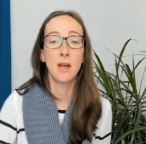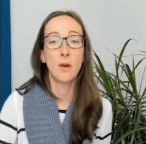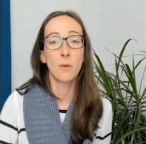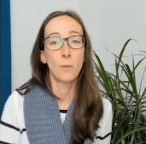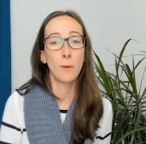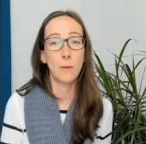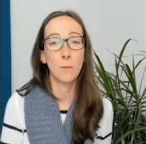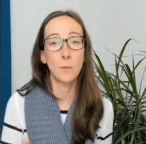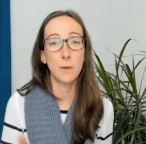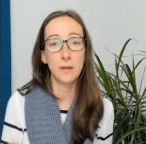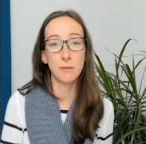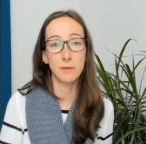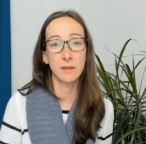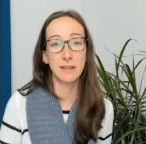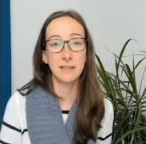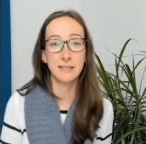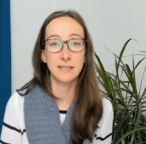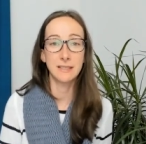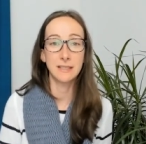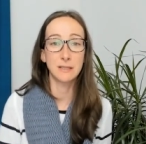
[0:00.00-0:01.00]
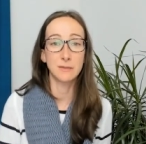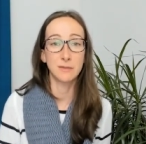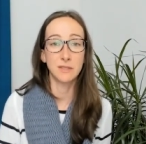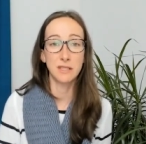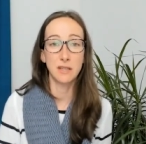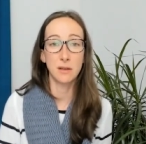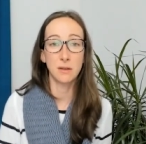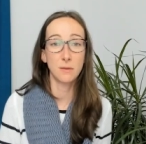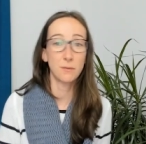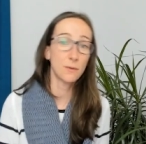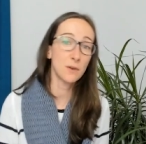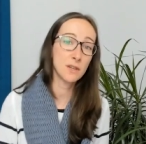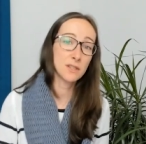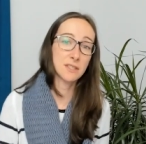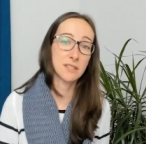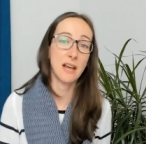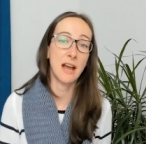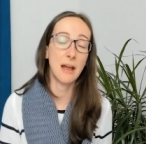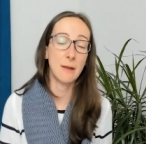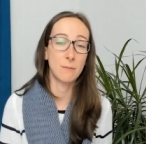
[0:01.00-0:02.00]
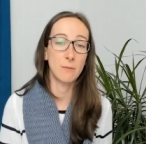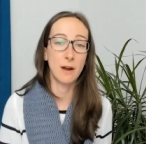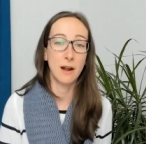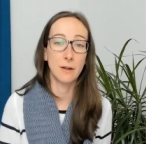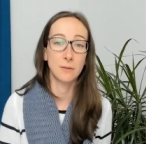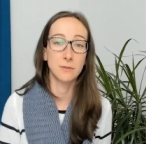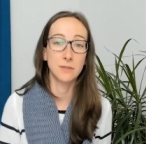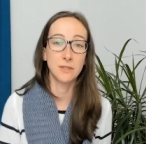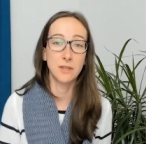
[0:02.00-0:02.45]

when we released this video the first time round,